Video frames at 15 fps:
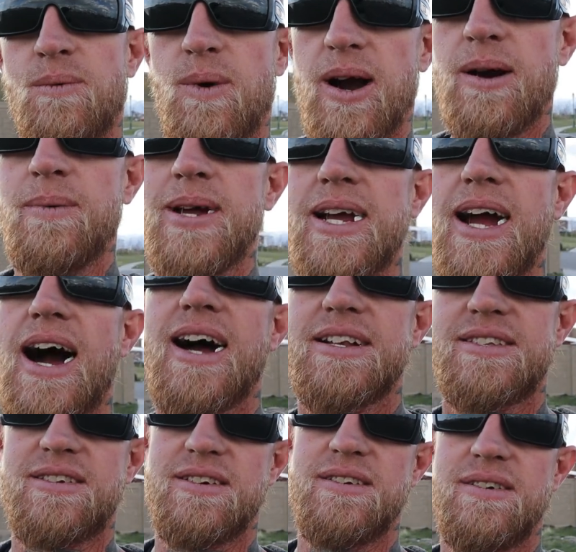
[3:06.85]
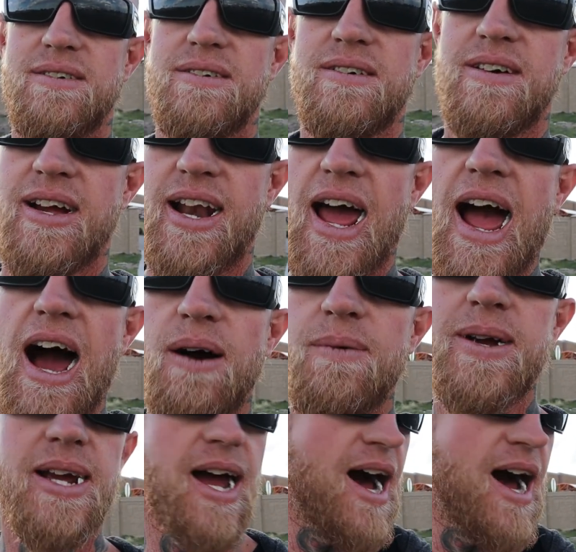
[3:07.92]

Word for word: where we got to and how we